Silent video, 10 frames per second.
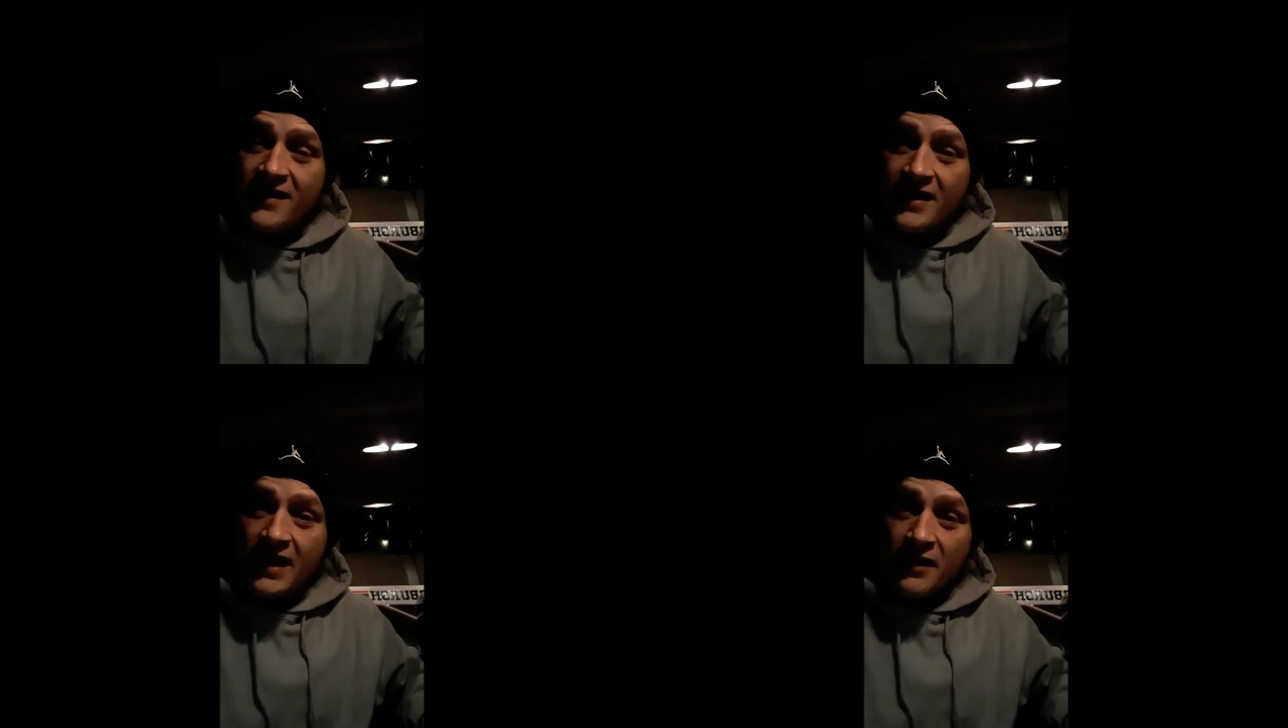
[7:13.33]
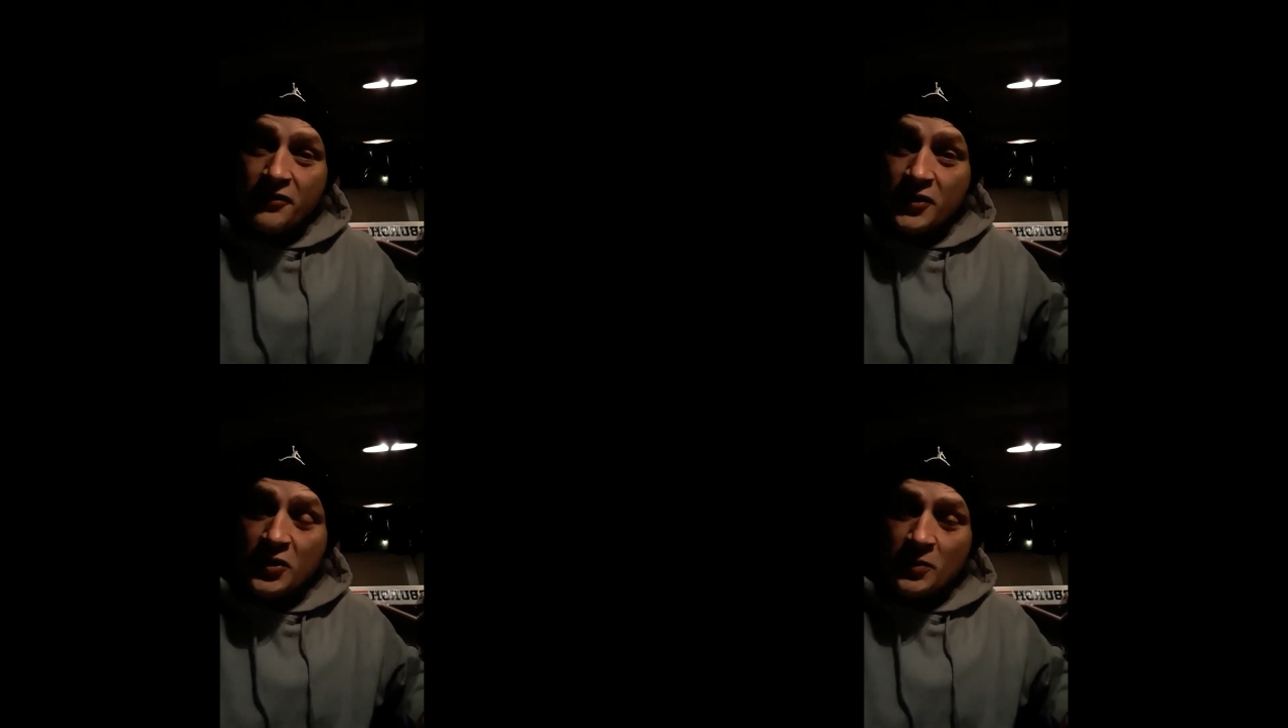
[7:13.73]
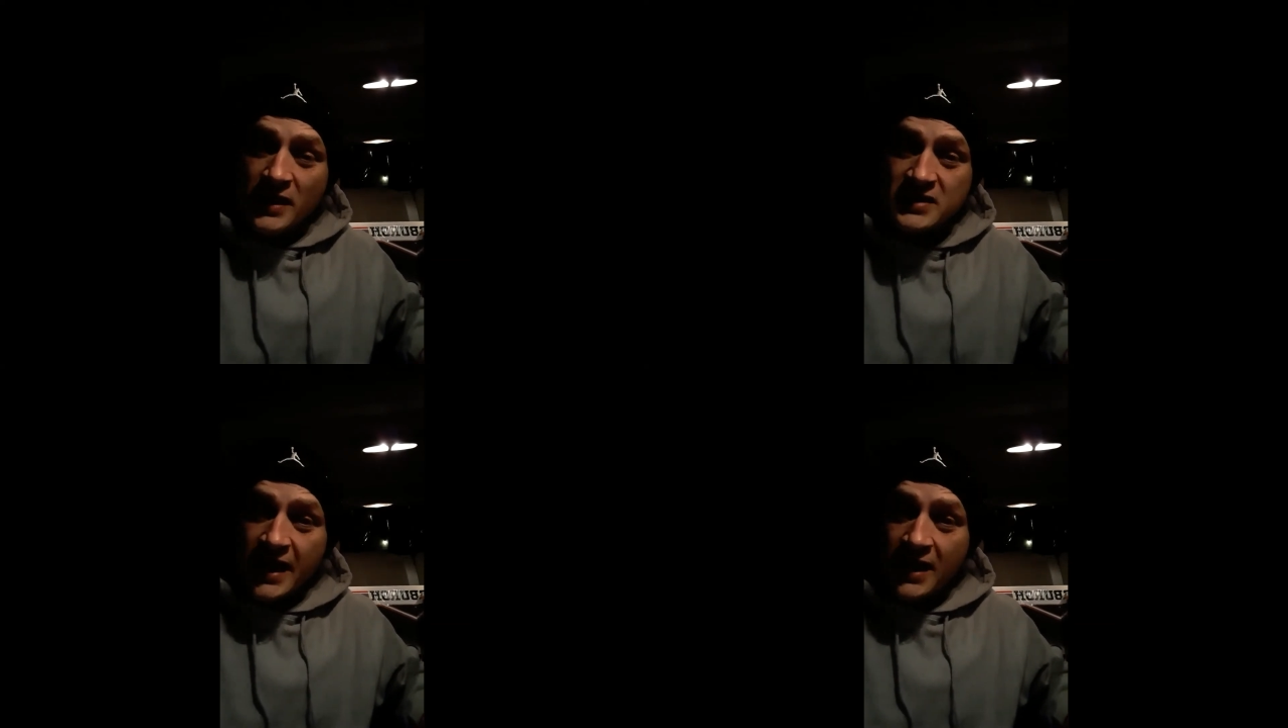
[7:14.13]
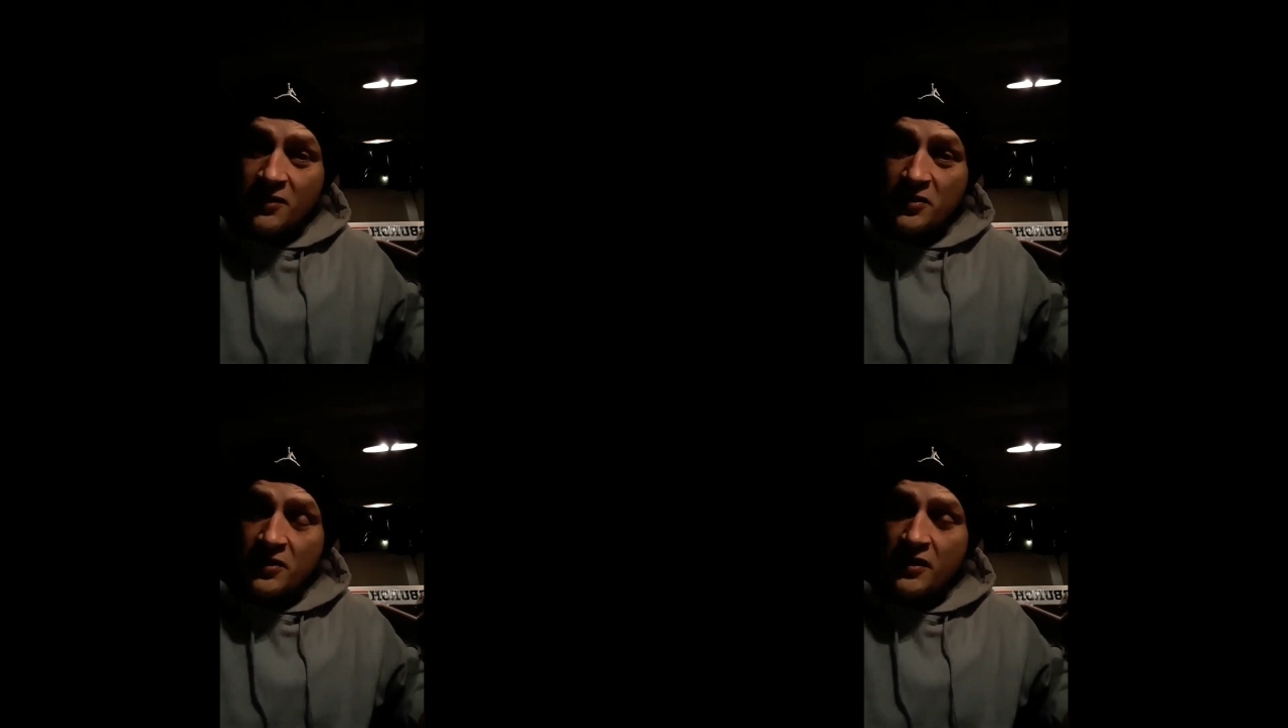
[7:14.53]
if you're new to my
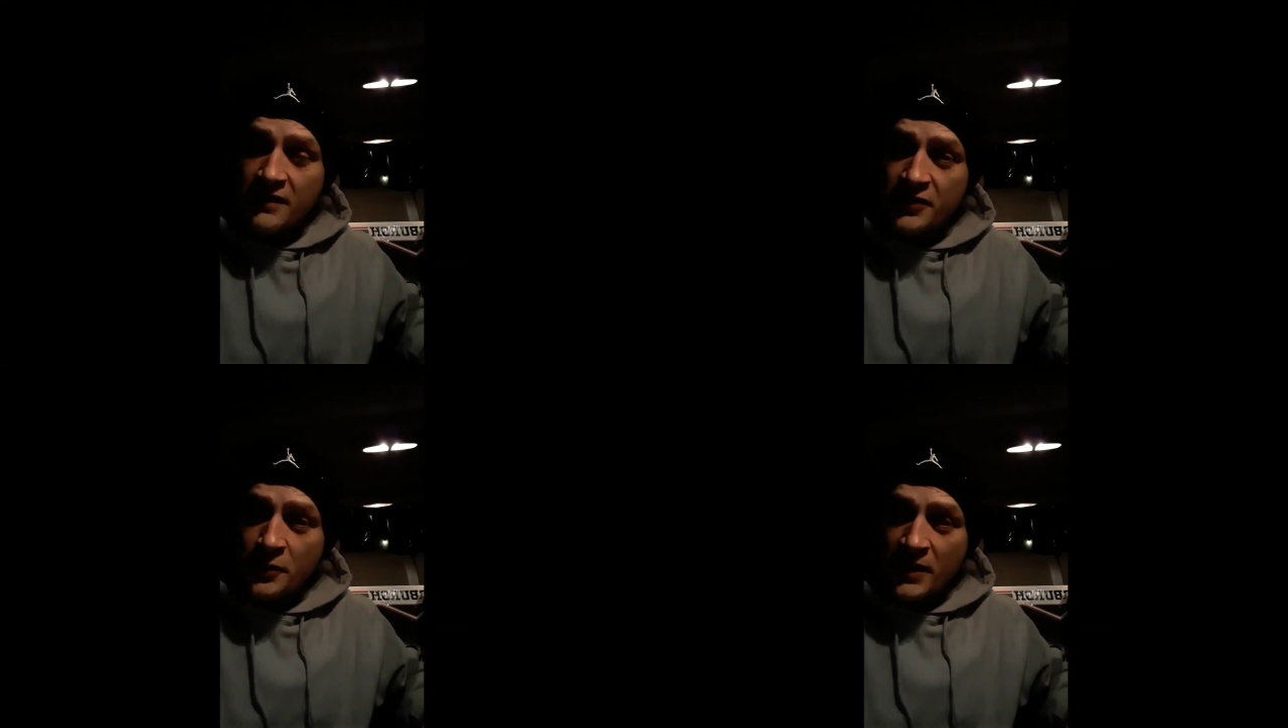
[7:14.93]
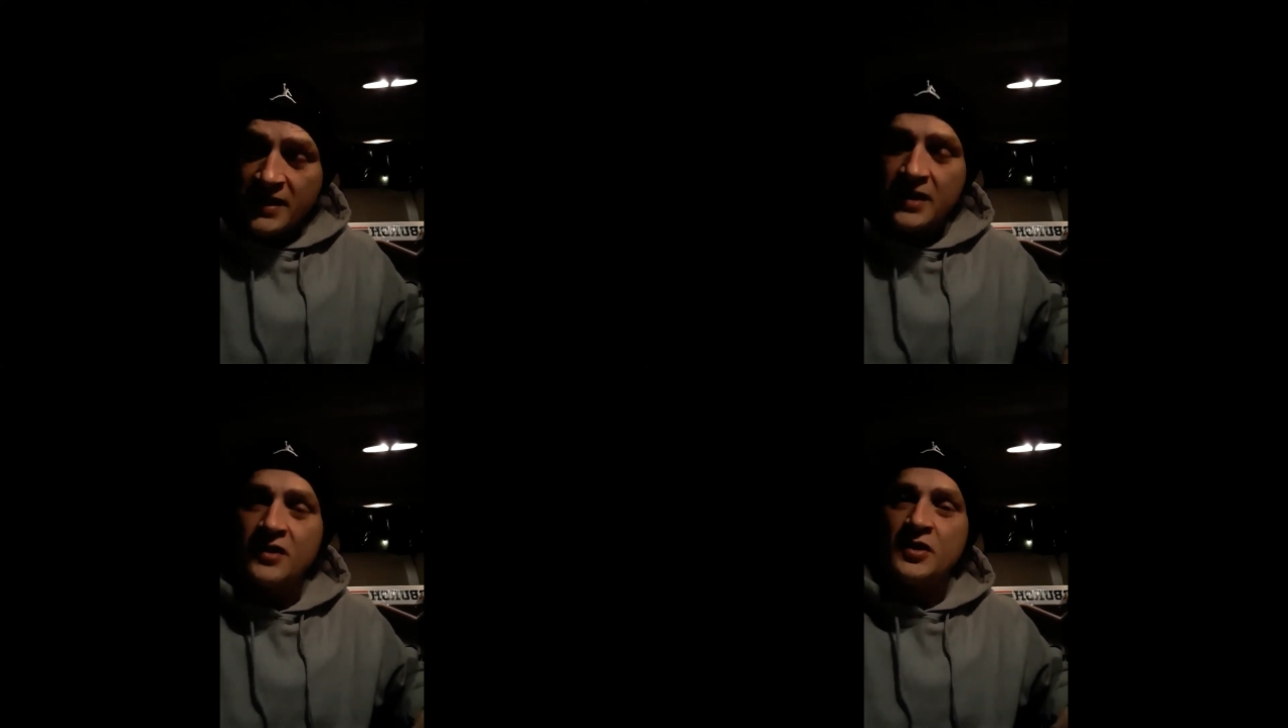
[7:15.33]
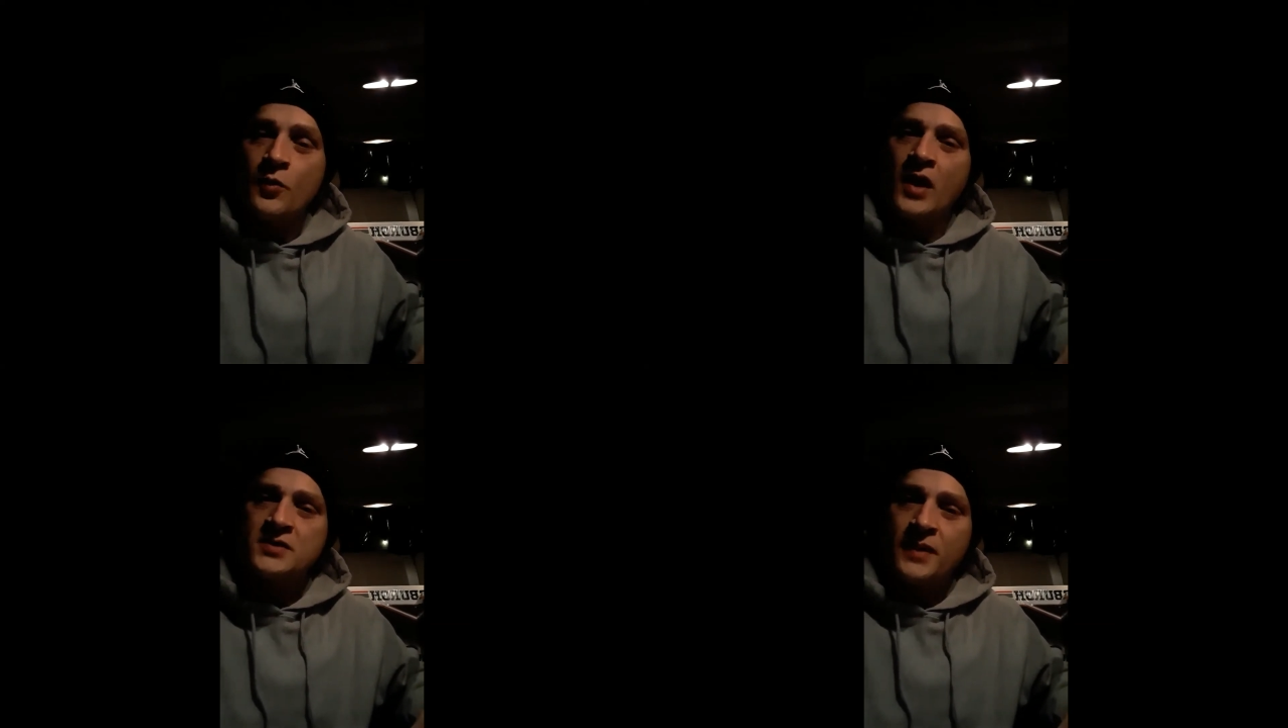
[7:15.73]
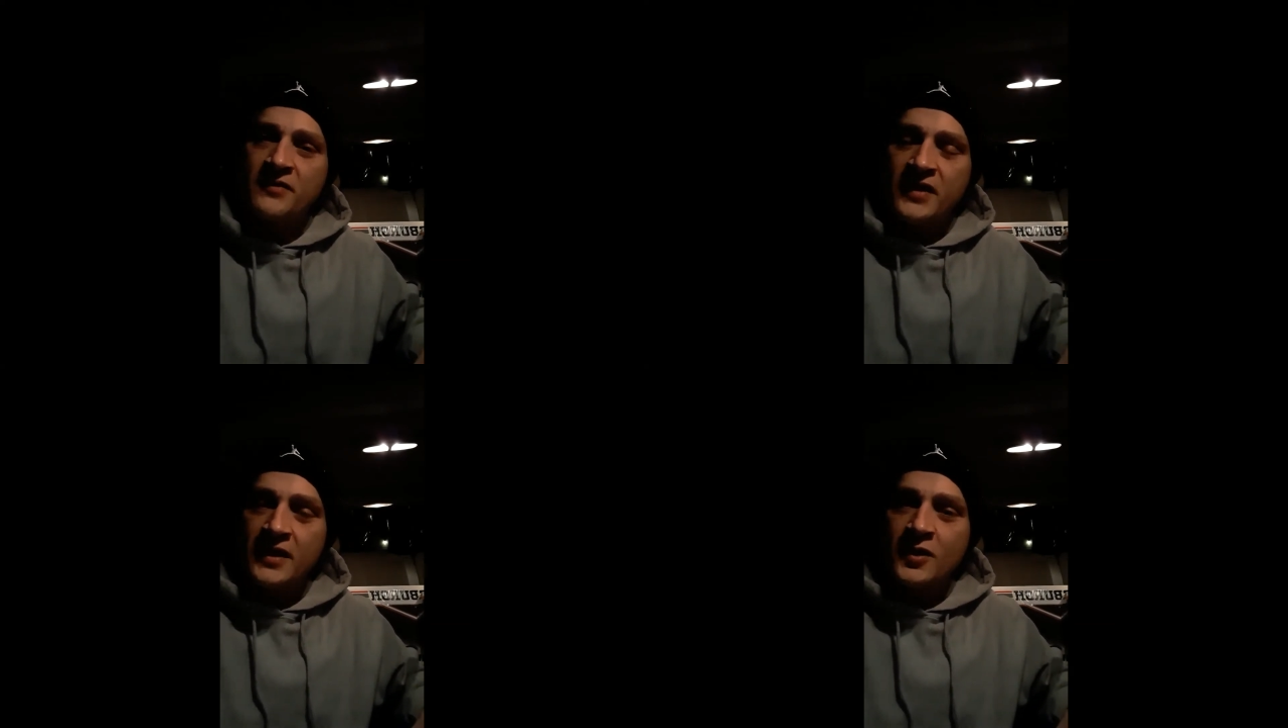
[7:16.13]
channel or if you've been here and you watch my
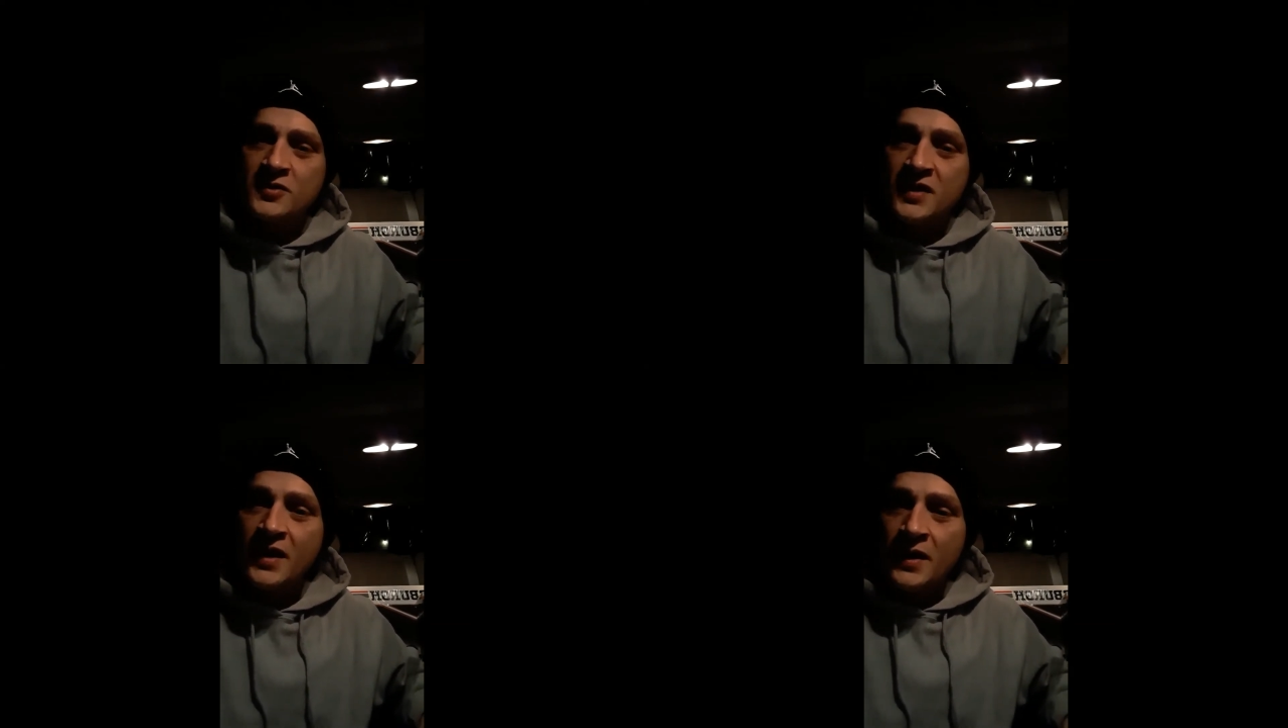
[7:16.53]
videos,